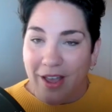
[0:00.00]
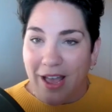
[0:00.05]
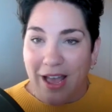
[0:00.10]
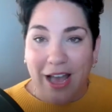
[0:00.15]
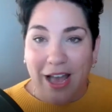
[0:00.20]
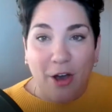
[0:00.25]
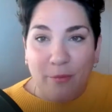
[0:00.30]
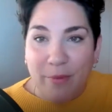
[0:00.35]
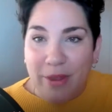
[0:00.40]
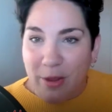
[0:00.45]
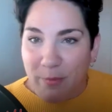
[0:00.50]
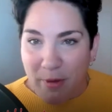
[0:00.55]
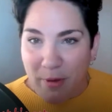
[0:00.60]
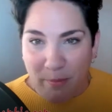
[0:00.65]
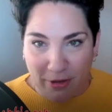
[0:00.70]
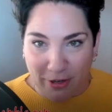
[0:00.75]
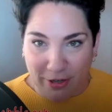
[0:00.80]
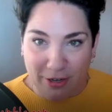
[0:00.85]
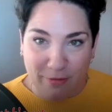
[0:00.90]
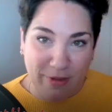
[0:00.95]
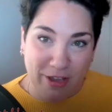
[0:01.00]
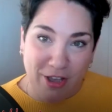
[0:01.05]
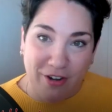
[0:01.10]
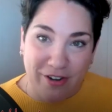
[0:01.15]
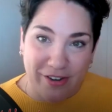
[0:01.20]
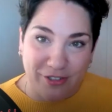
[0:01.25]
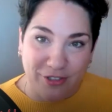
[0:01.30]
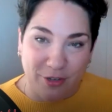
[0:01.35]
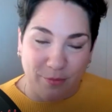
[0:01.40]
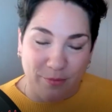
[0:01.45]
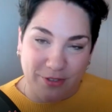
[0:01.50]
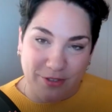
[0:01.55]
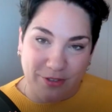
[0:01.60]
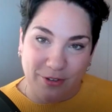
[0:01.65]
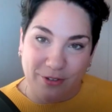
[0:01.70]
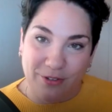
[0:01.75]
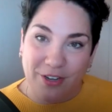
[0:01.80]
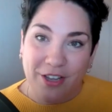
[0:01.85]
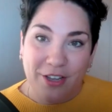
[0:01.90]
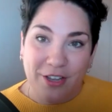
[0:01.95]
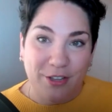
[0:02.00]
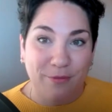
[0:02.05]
How many people are going to be on each episode?